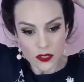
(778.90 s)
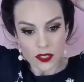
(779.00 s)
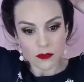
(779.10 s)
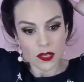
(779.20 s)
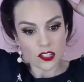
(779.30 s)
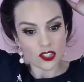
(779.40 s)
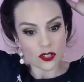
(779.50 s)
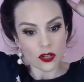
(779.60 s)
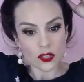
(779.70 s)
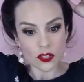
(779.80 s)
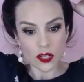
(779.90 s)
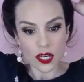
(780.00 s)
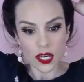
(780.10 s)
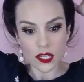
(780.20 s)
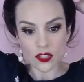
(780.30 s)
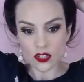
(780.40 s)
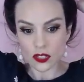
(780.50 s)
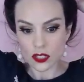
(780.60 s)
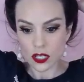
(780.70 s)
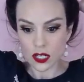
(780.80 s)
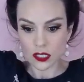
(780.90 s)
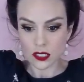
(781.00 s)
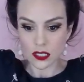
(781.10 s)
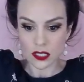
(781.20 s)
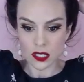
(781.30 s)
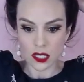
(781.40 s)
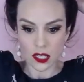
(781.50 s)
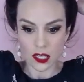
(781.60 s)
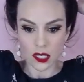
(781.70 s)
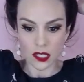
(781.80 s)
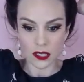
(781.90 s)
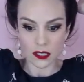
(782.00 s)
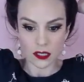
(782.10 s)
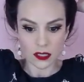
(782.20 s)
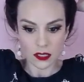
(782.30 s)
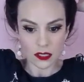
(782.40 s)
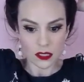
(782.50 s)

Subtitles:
And then make sure all your ends are tucked in.